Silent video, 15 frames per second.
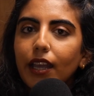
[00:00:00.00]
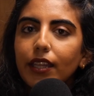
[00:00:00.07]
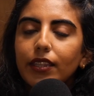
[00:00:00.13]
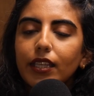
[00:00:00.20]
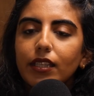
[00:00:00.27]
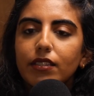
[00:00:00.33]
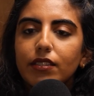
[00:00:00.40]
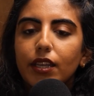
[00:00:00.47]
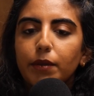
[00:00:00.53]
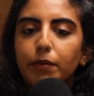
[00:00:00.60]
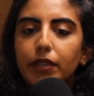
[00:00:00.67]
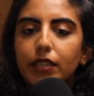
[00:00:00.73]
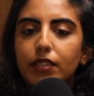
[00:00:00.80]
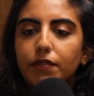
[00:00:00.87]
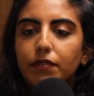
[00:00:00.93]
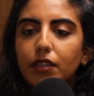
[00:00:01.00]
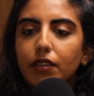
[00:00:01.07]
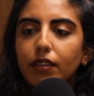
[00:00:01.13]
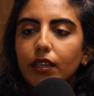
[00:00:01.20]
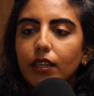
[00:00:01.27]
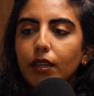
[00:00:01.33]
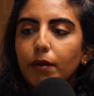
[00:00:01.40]
I think so, because if you
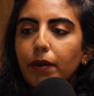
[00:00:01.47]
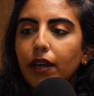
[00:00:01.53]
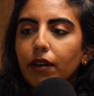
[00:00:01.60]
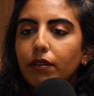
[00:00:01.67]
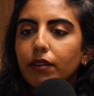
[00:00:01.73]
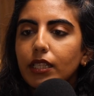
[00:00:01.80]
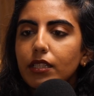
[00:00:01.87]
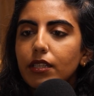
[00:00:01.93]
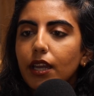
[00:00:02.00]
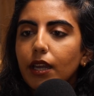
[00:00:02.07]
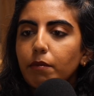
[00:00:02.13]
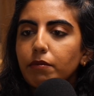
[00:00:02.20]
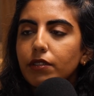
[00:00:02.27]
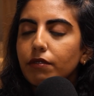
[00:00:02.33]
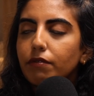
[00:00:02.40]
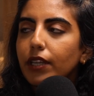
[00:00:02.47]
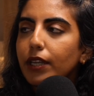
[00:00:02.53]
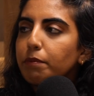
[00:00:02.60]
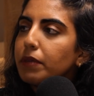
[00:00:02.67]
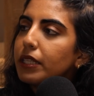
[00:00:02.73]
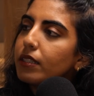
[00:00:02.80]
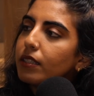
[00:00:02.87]
think about in terms of
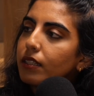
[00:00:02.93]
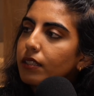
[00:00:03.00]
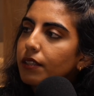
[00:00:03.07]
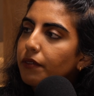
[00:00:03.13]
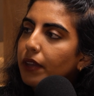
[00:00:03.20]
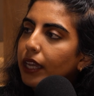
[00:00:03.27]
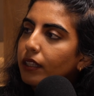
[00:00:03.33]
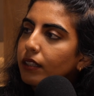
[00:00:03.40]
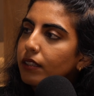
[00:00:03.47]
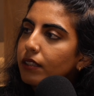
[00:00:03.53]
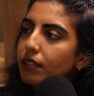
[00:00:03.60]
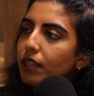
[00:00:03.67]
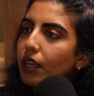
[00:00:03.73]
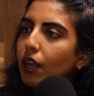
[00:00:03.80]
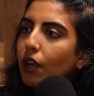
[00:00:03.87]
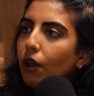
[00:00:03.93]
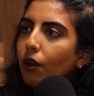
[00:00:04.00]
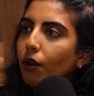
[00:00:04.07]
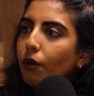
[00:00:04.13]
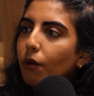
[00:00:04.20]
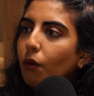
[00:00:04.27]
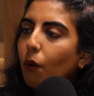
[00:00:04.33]
like business events,
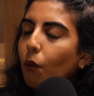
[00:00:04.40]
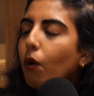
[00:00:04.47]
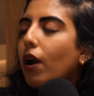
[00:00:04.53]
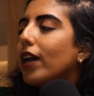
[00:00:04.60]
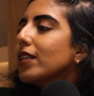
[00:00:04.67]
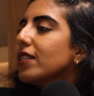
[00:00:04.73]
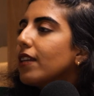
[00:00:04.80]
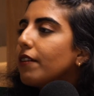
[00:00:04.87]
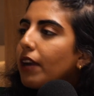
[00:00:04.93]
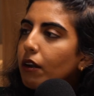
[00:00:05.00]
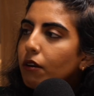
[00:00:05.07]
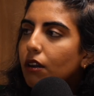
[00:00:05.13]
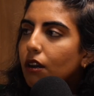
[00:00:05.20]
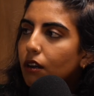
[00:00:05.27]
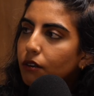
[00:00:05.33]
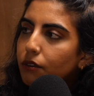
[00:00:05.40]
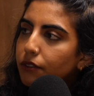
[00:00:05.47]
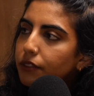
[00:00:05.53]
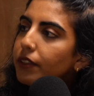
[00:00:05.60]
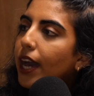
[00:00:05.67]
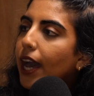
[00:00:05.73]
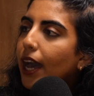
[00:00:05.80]
why is there alcohol
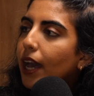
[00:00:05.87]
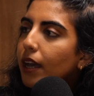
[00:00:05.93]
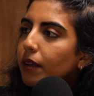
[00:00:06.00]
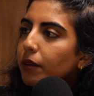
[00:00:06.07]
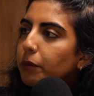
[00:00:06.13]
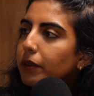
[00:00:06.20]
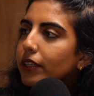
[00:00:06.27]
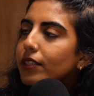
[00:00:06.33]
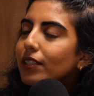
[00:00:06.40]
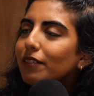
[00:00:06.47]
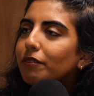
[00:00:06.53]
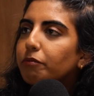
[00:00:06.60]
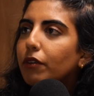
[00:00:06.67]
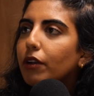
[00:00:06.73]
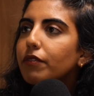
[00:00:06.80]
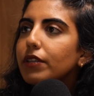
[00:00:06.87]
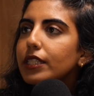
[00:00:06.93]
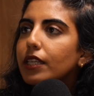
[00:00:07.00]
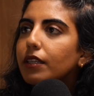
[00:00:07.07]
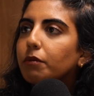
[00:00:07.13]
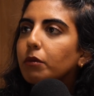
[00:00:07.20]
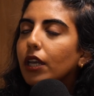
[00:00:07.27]
there? Because
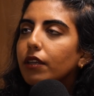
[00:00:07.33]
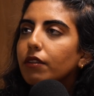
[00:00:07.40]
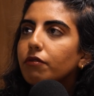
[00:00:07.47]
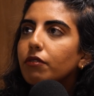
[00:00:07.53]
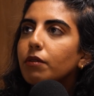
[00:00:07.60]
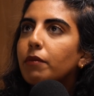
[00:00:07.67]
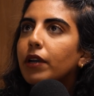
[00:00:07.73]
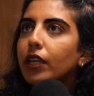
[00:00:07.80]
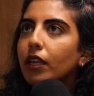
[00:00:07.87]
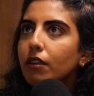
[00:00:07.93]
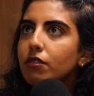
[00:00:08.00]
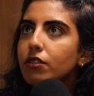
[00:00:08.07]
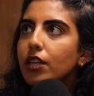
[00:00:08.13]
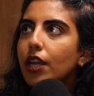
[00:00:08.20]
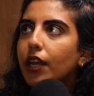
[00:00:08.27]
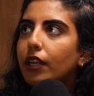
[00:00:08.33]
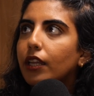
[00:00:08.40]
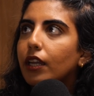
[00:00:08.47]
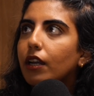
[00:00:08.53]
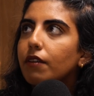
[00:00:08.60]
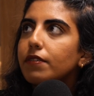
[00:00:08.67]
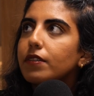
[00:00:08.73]
obviously going through my own
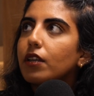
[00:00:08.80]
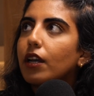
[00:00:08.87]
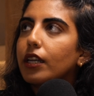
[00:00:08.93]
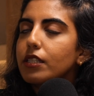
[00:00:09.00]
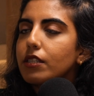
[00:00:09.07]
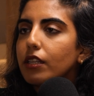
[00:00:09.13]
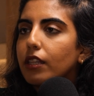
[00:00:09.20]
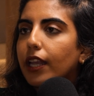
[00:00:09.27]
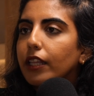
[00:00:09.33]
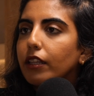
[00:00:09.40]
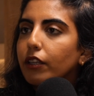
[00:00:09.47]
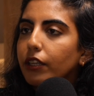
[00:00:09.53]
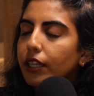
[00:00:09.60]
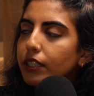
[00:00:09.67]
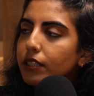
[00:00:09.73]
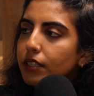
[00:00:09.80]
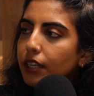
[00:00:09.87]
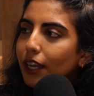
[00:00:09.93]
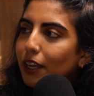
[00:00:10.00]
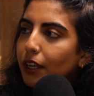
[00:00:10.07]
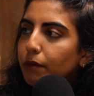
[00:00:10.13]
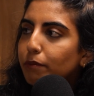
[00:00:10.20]
journey, I've started to like look
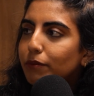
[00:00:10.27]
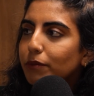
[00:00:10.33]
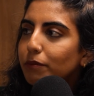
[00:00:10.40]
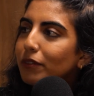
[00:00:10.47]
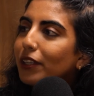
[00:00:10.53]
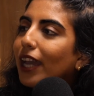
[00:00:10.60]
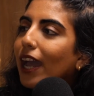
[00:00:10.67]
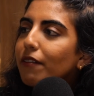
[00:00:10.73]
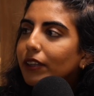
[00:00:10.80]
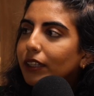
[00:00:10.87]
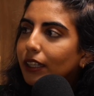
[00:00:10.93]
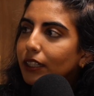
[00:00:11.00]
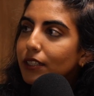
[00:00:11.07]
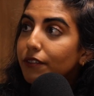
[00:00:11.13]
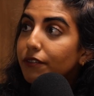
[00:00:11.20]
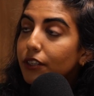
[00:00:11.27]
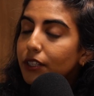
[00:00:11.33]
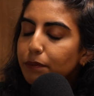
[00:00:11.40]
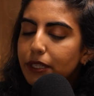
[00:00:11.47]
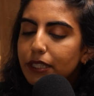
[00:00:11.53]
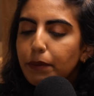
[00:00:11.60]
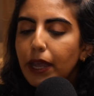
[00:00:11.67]
at having a
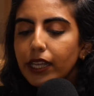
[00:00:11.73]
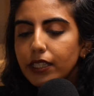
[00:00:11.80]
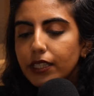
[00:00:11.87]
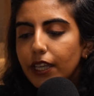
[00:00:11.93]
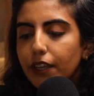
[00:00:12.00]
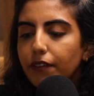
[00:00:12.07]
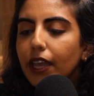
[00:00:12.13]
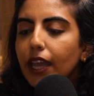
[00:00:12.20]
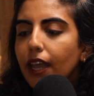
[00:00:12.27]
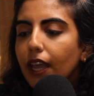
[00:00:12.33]
different perspective,